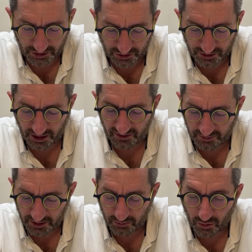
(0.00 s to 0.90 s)
they have
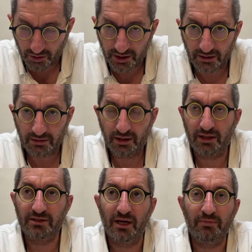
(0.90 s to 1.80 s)
been mourning and
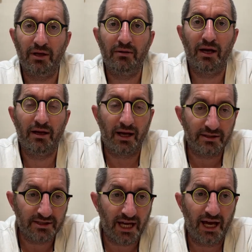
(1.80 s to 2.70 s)

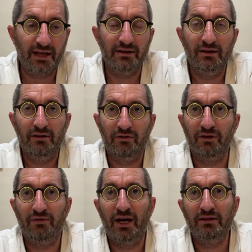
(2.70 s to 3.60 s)
sad for the
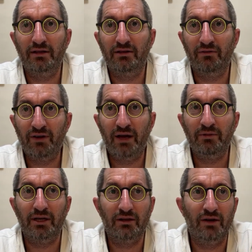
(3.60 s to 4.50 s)
fact that their family
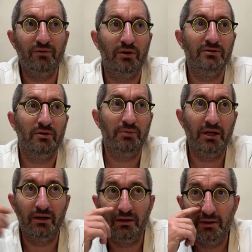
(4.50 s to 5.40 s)
and loved ones were
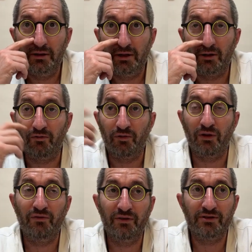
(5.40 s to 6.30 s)
being,
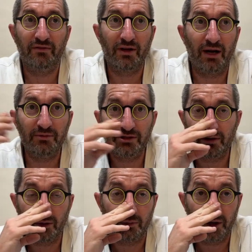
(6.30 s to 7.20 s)
4/5 of the Am Yisrael
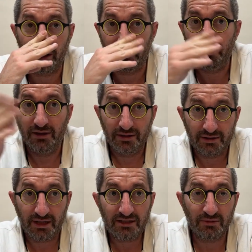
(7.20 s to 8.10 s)
were being
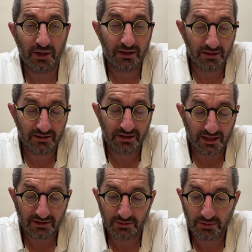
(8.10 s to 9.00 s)
decimated is not
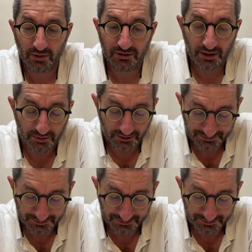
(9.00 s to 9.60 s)
some small number.